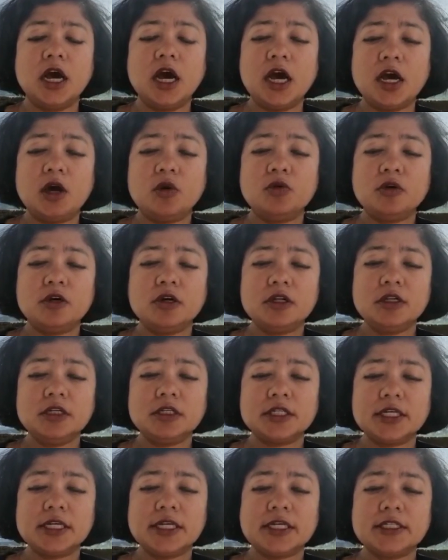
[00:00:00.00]
Our
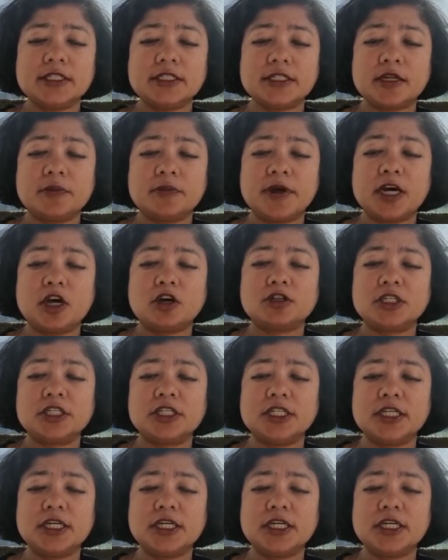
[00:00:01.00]
world is about a